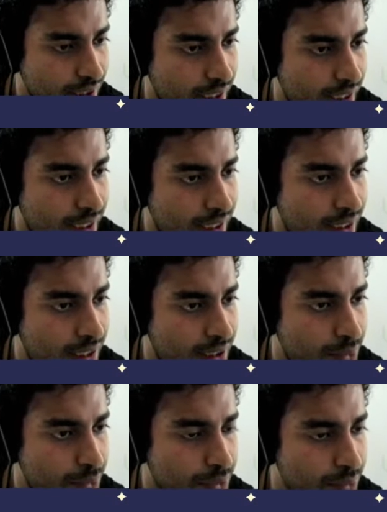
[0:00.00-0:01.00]

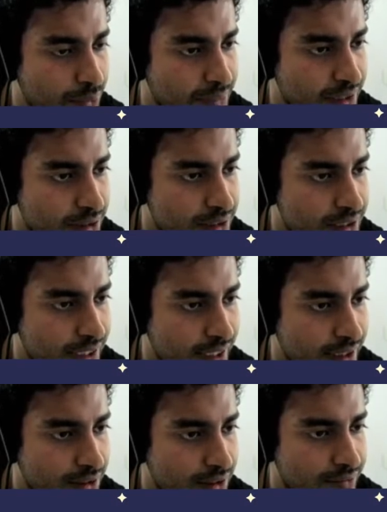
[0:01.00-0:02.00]
what would be the
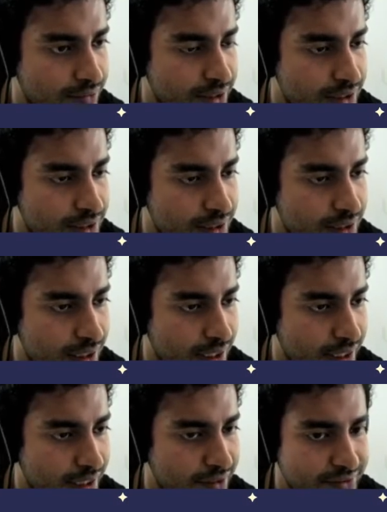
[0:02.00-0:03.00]
state of this
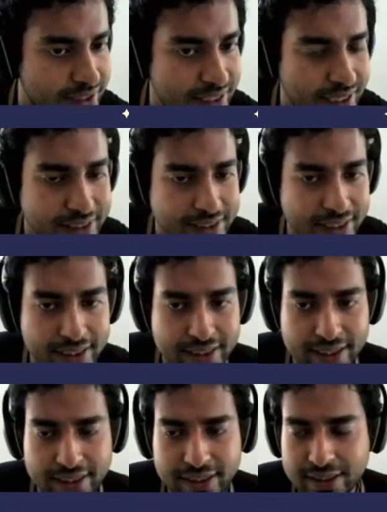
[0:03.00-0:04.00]
NFT at
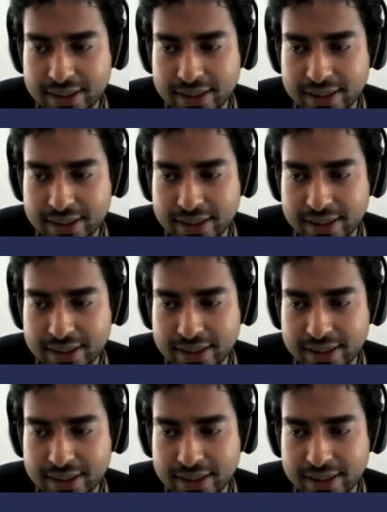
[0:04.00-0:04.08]
Genesis?